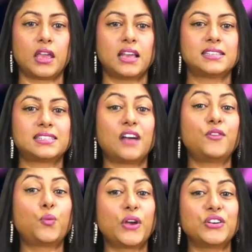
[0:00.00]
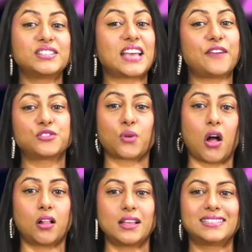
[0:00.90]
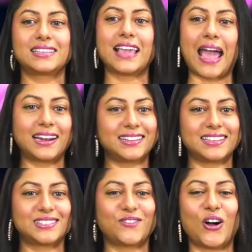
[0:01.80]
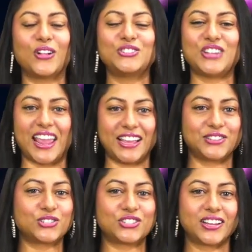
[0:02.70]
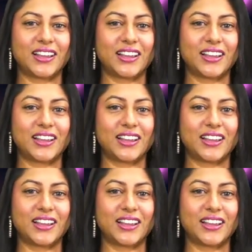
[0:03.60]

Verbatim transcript: Self awareness, after all, is the catalyst of all change.